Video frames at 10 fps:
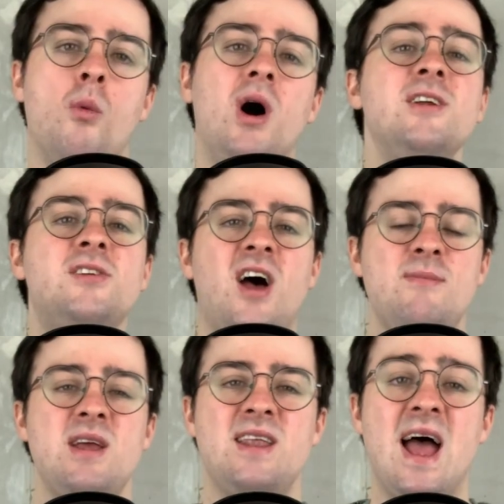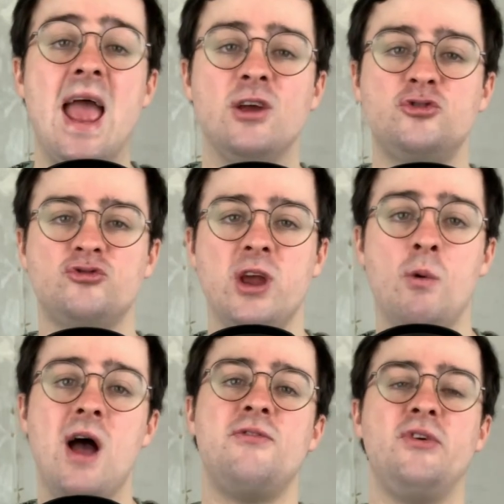the one time in their history
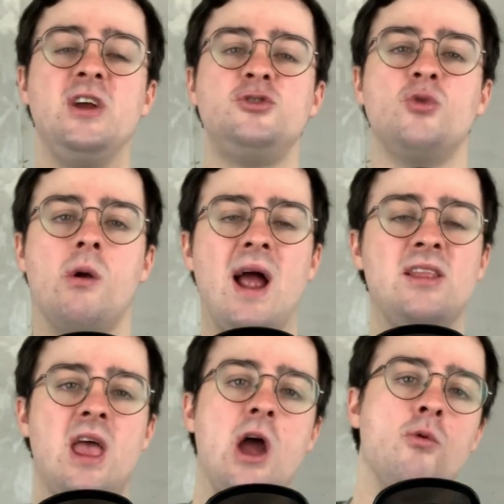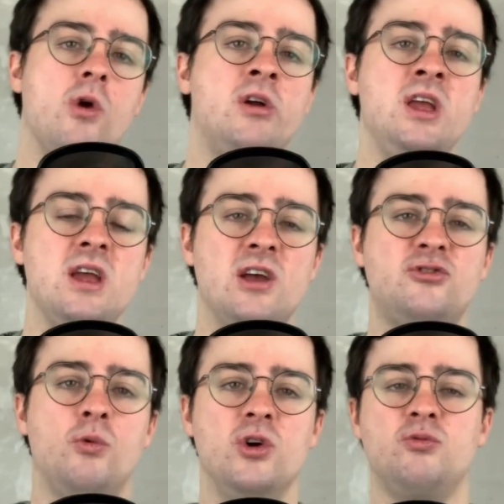where things were at their
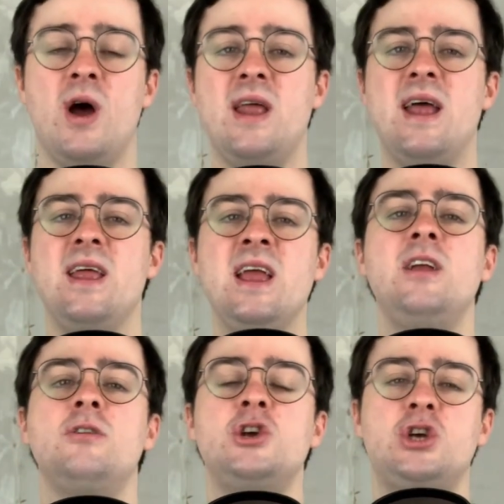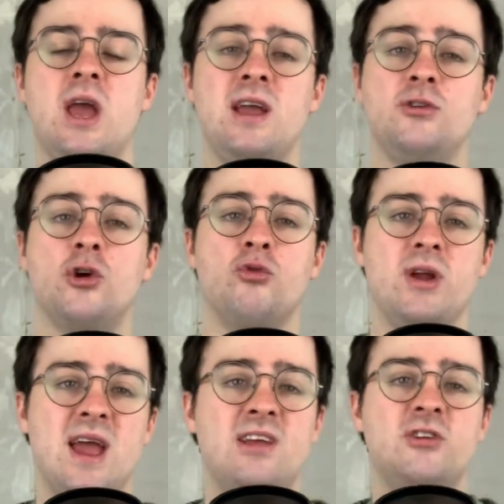rockiest was when an English king
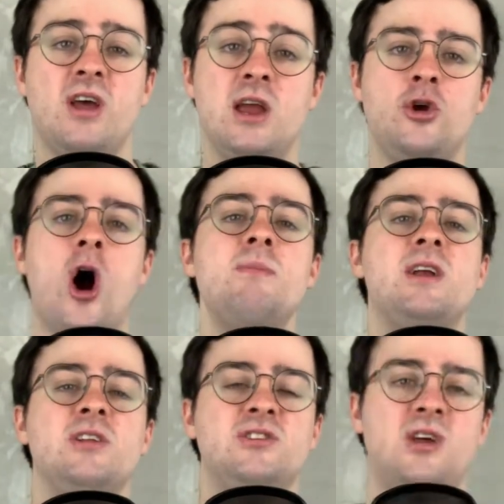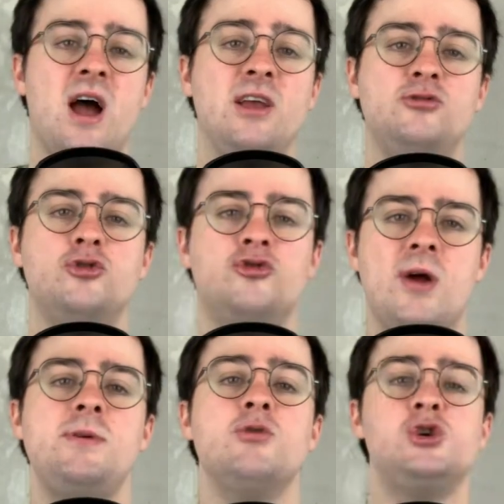created a comically sized
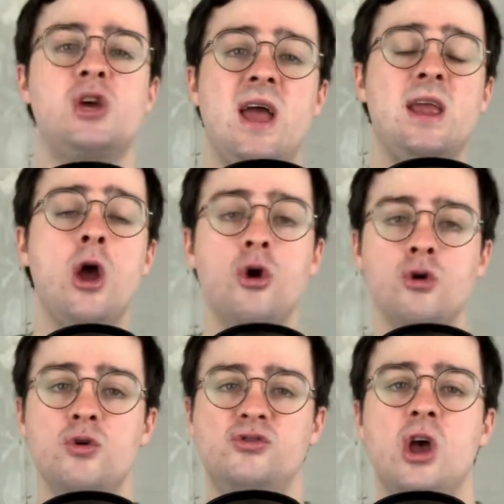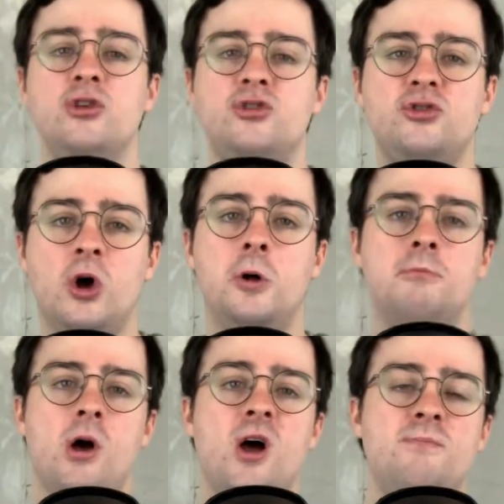trebuchet whose sole
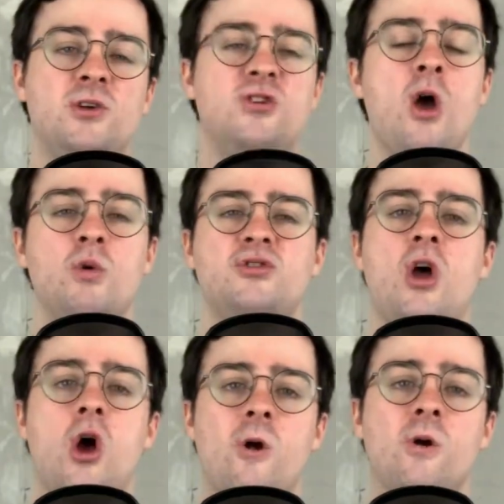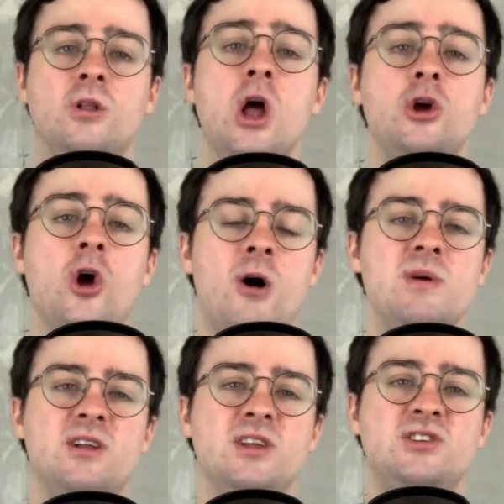purpose was to hurl
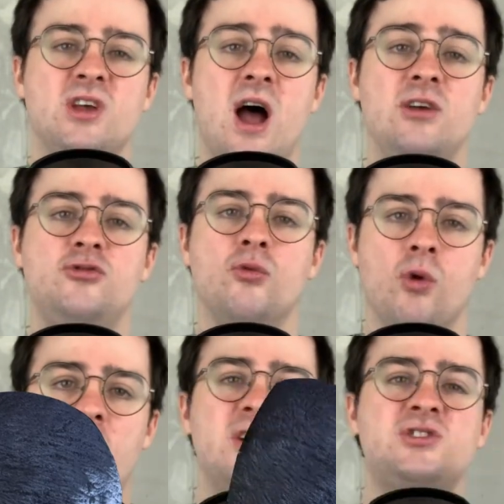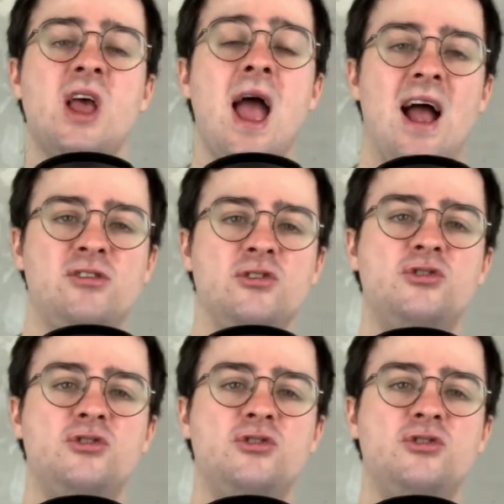comically sized rocks at a